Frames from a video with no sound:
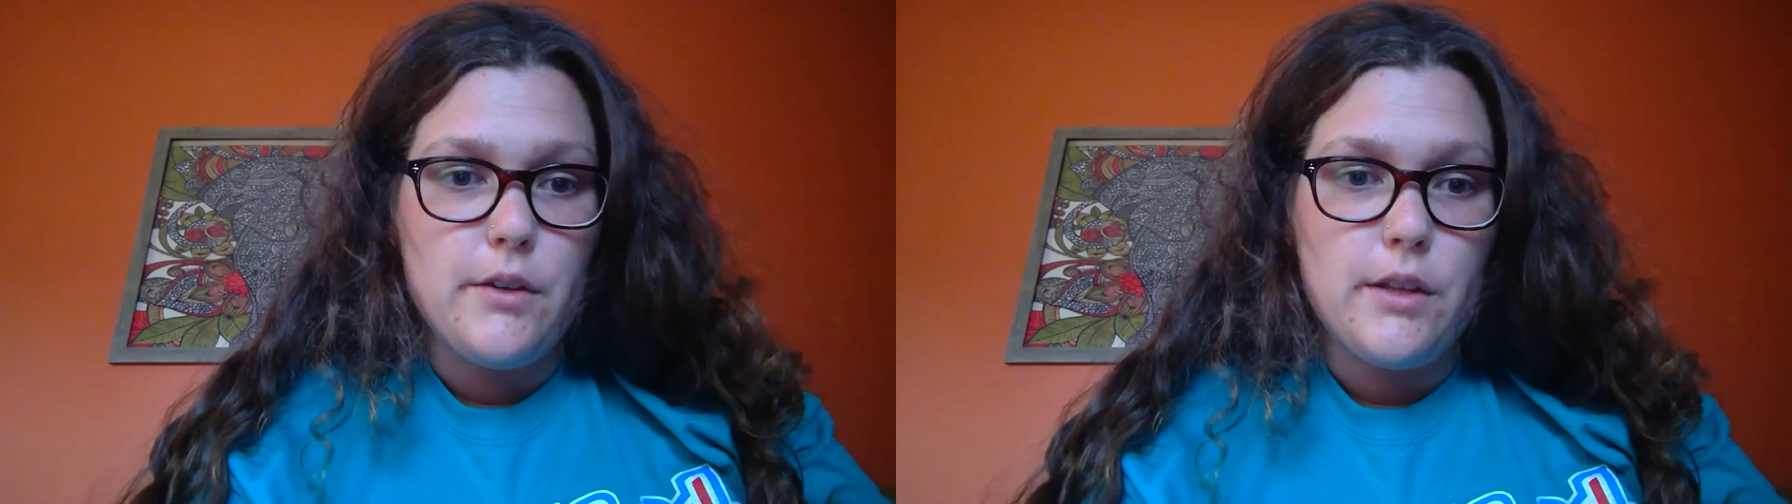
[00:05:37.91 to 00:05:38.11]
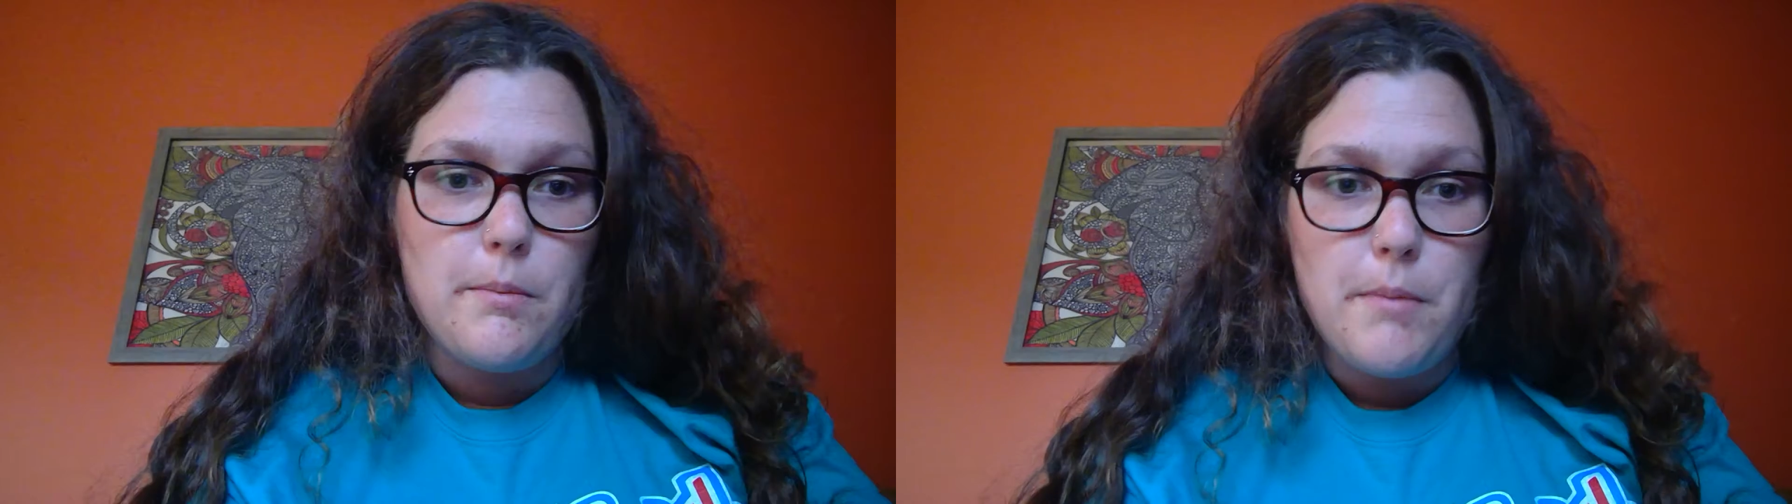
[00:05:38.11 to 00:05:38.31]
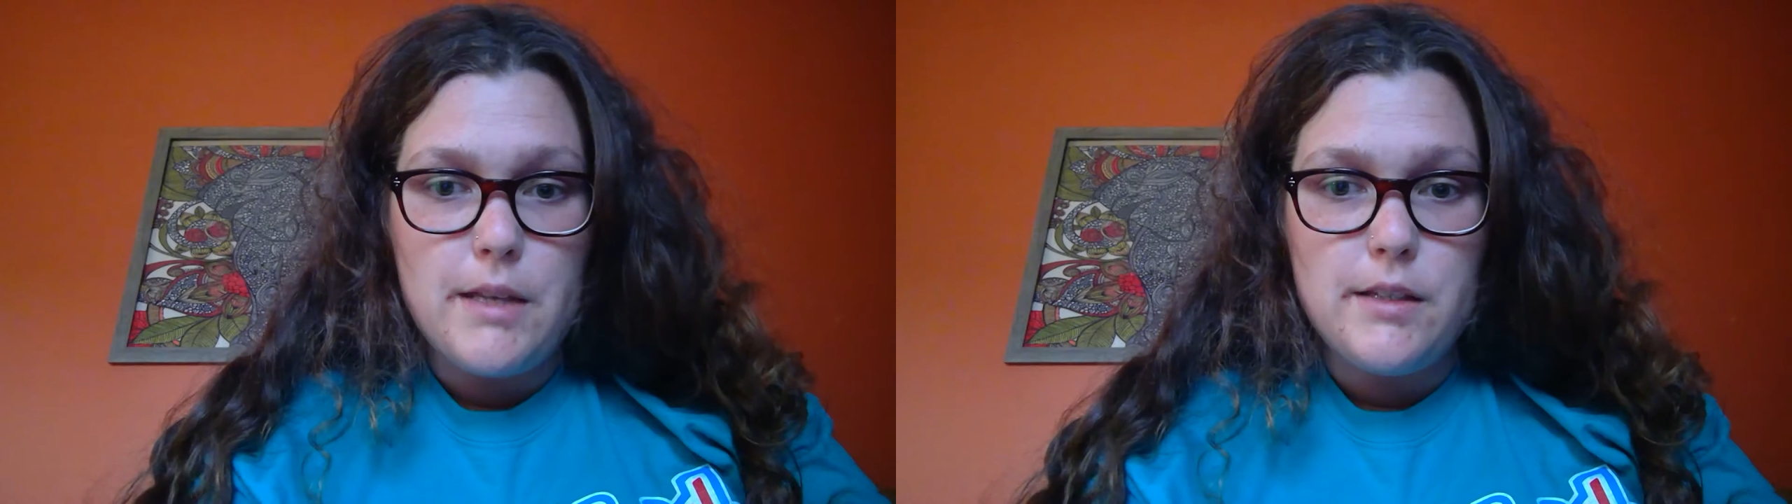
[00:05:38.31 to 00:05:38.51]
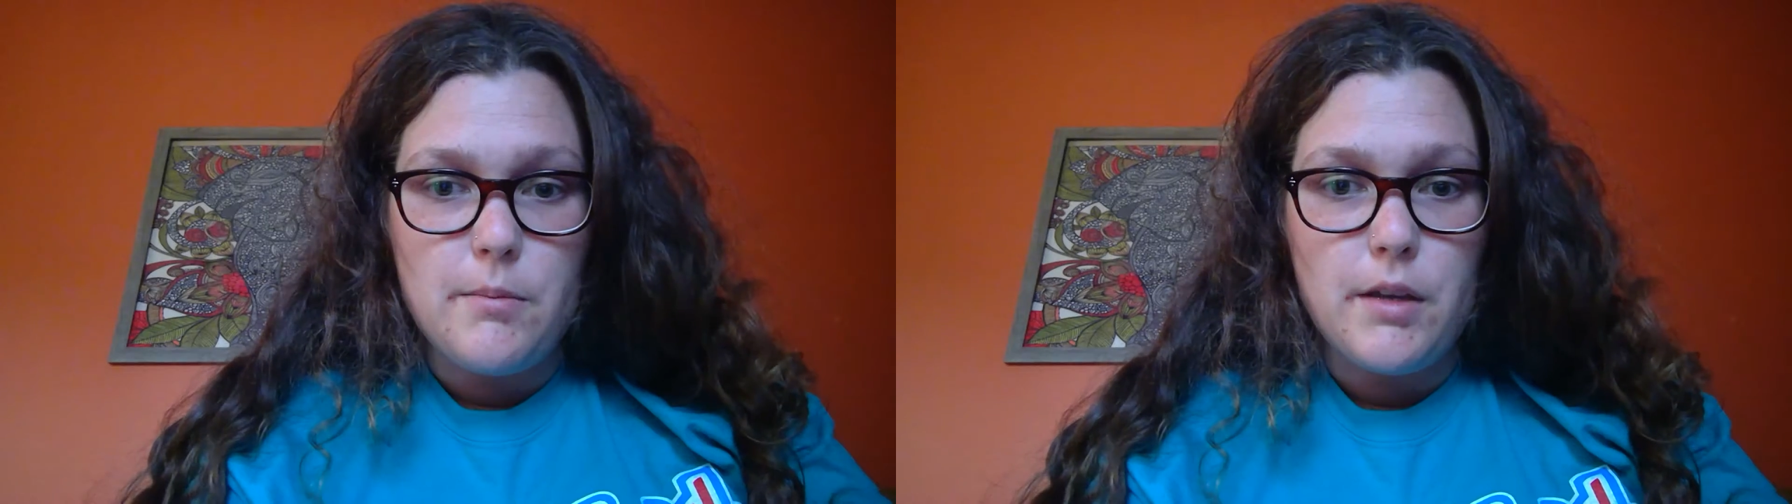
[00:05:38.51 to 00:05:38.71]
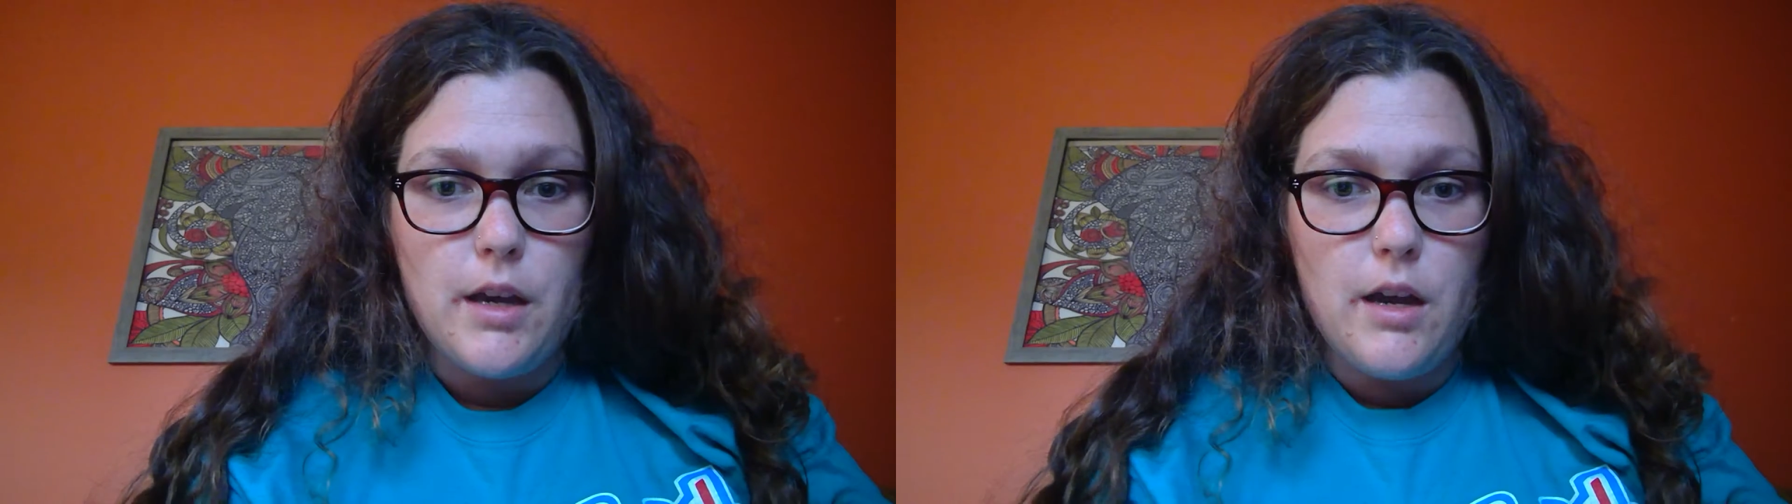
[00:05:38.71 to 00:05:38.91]
there that mess
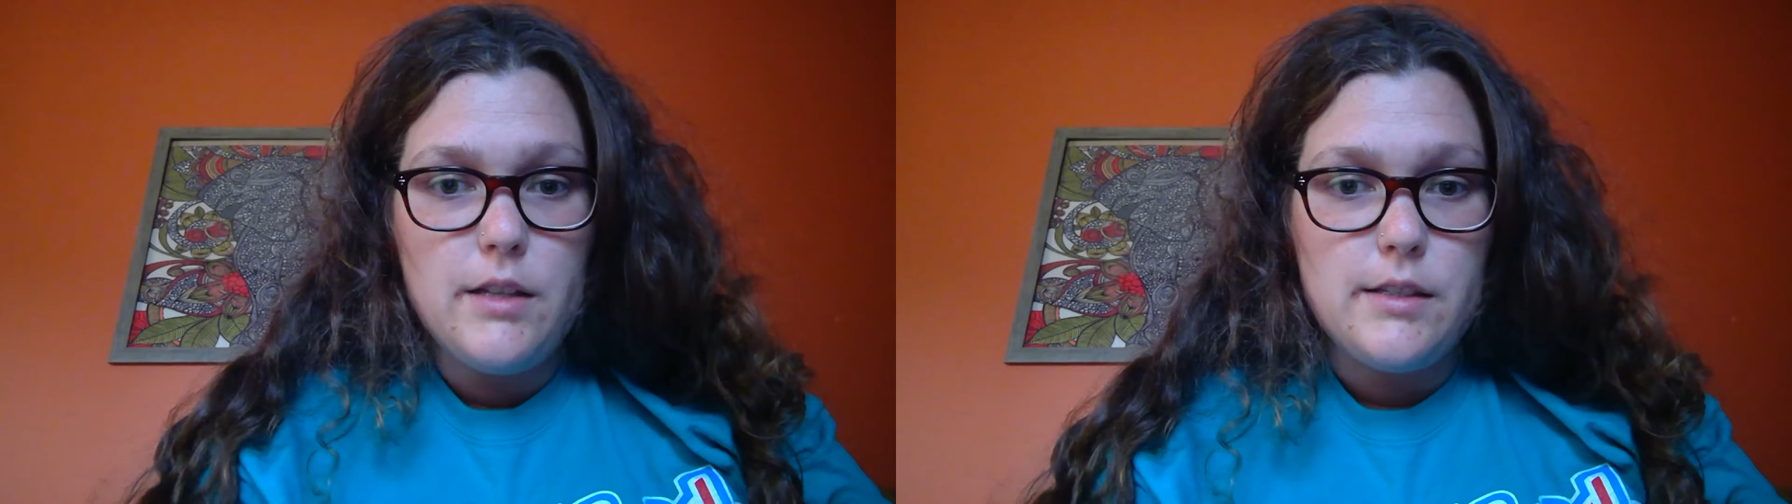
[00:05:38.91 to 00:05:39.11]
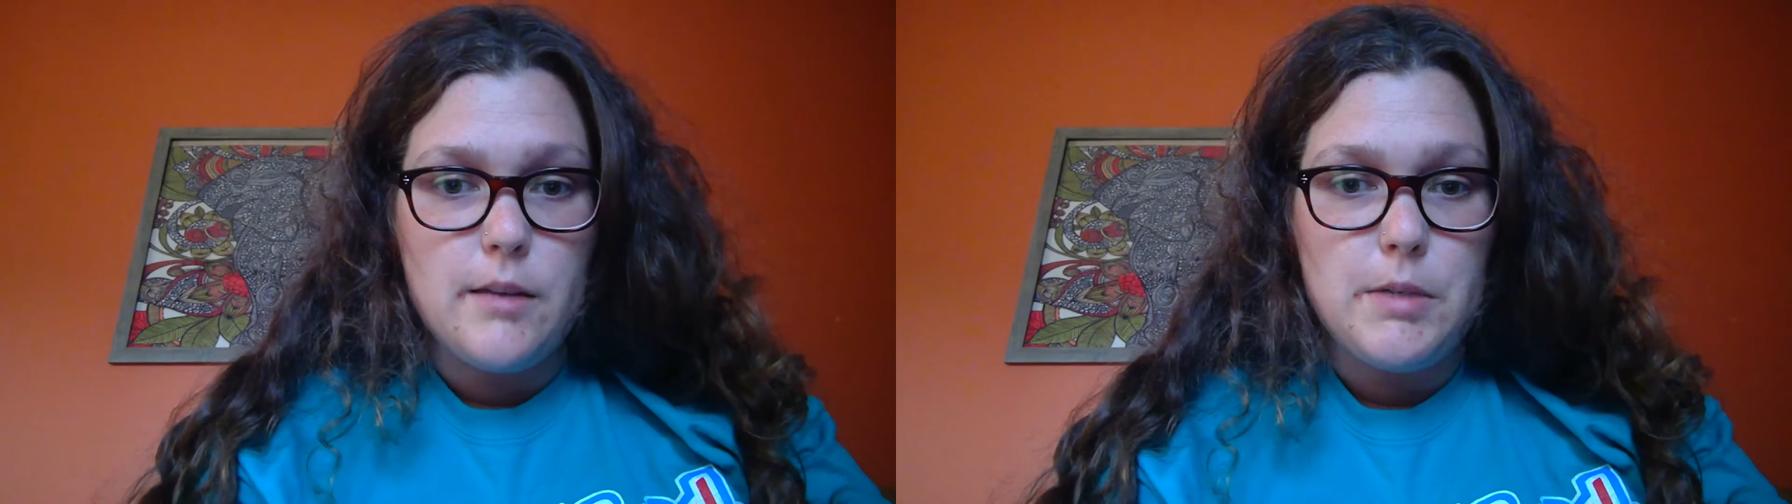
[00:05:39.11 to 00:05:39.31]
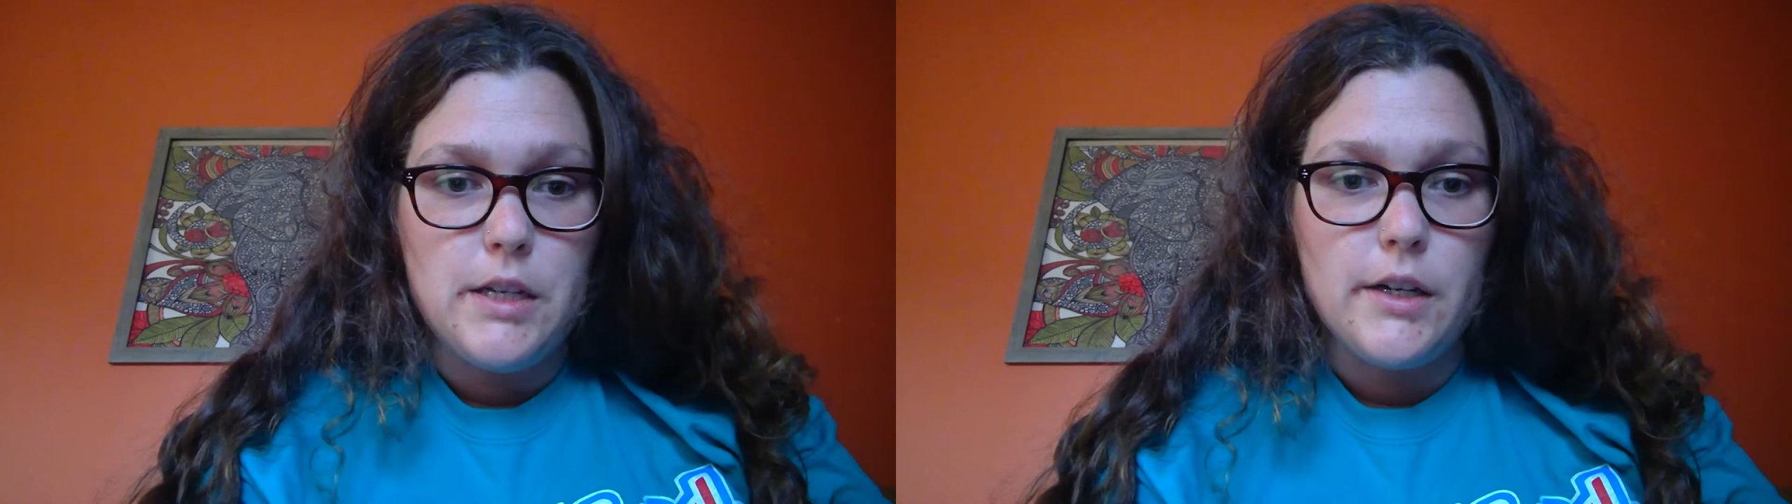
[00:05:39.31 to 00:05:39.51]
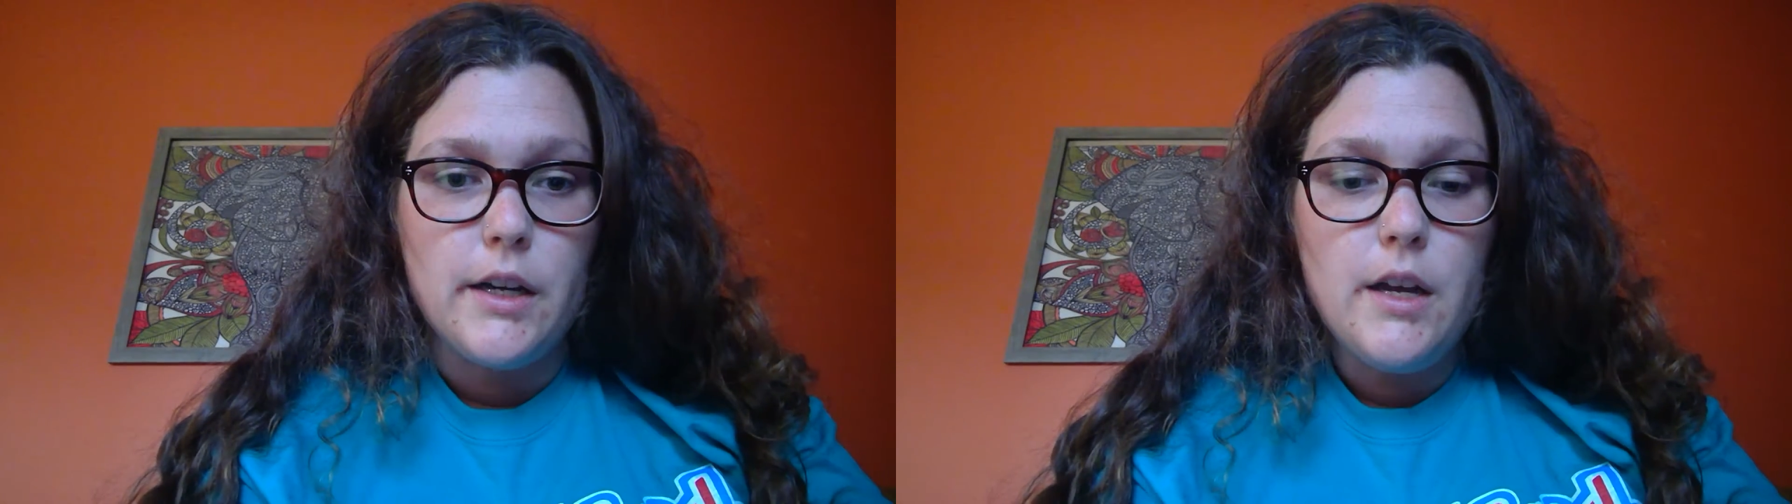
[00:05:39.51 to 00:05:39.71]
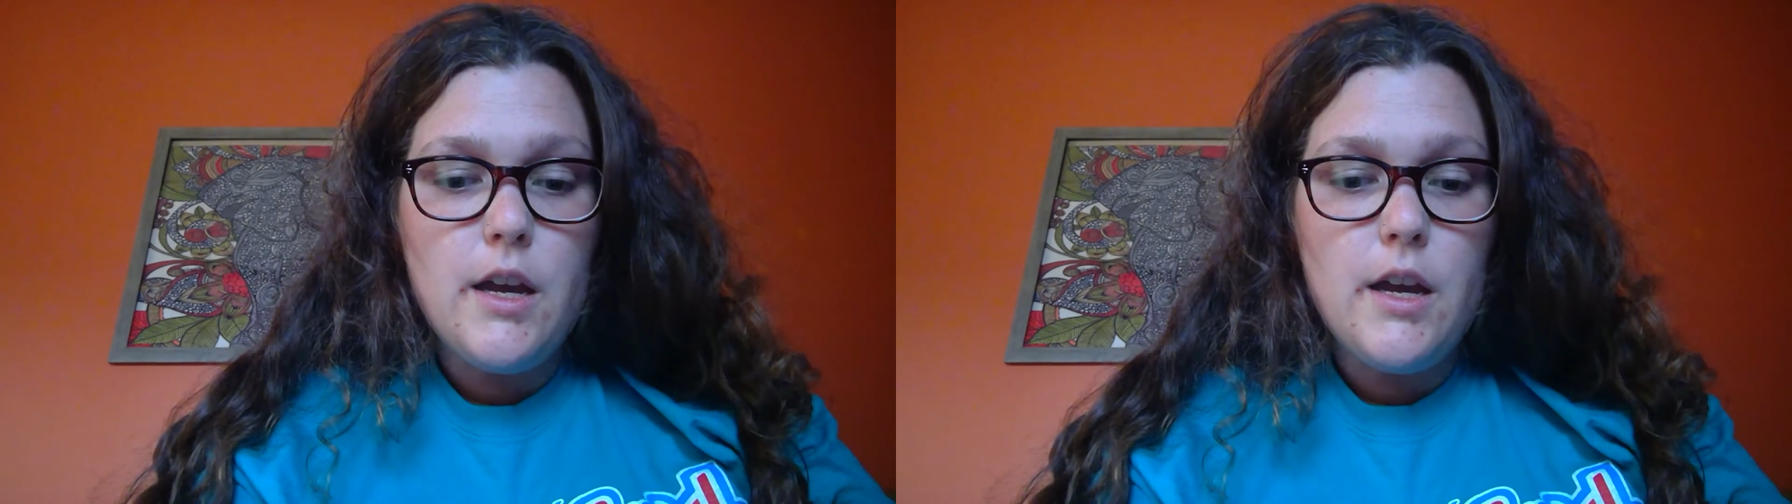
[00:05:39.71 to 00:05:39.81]
up the concept here